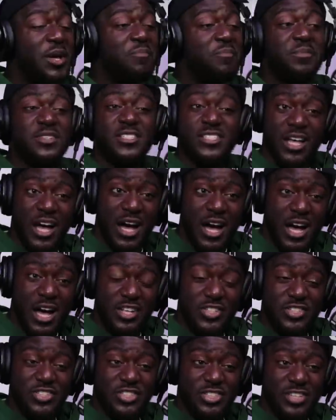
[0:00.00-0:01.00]

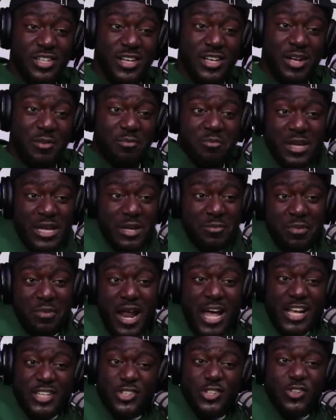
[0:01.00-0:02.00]
massage, big
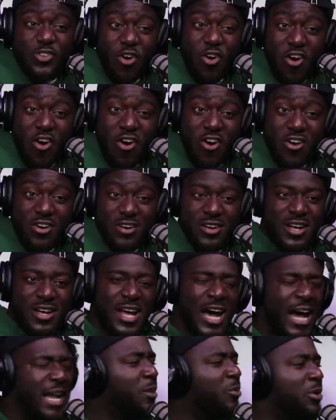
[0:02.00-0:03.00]
black, strong.
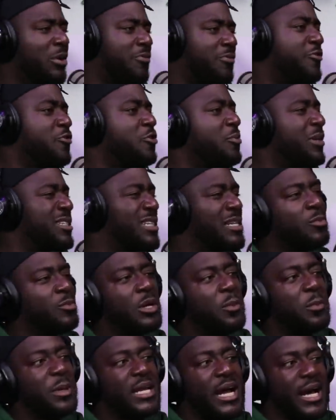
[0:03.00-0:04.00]
I didn't want to film it because I didn't want
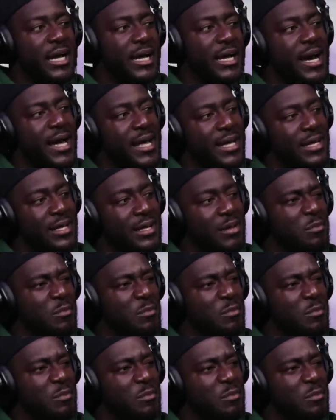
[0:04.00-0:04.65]
to be that guy.